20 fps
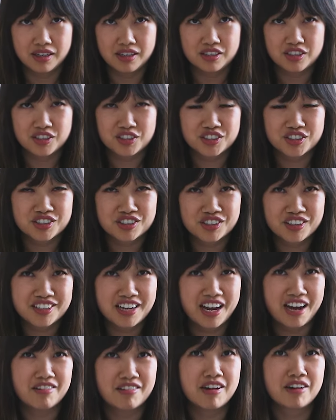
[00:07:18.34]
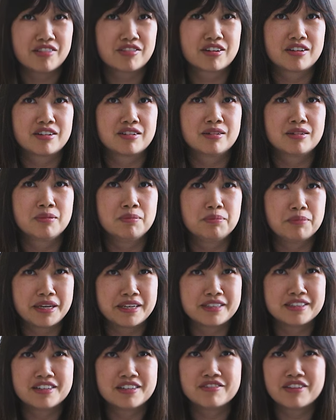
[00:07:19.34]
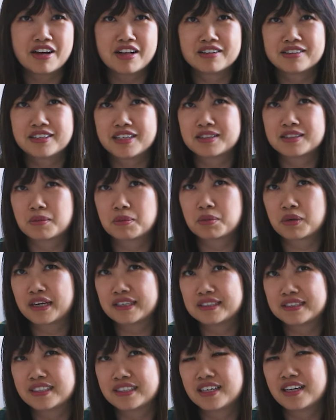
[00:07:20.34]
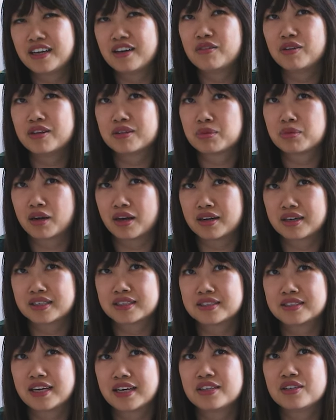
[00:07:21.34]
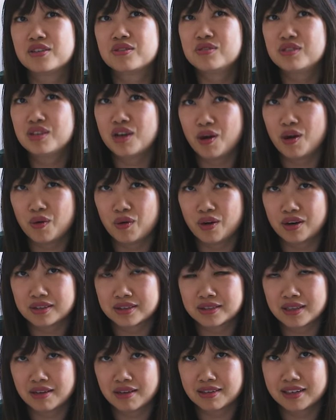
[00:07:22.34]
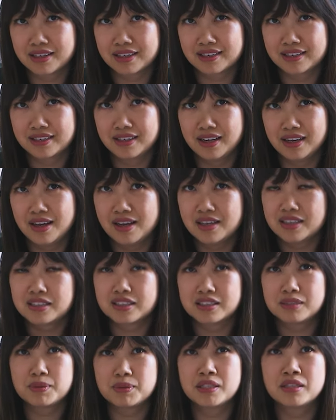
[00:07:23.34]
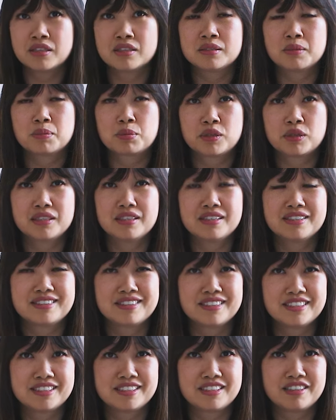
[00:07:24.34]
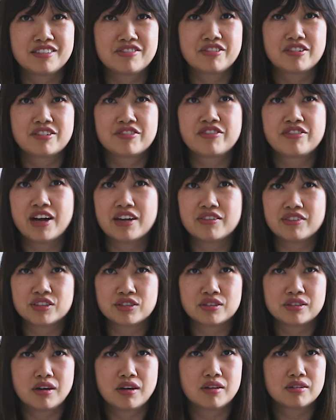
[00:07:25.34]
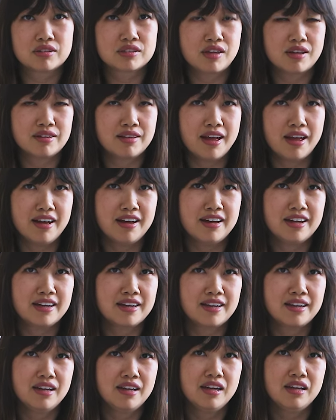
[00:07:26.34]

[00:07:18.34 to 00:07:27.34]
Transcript: You should, however, mainly validate the pricing with products that you know are selling. Just because a print is listed for $500 online,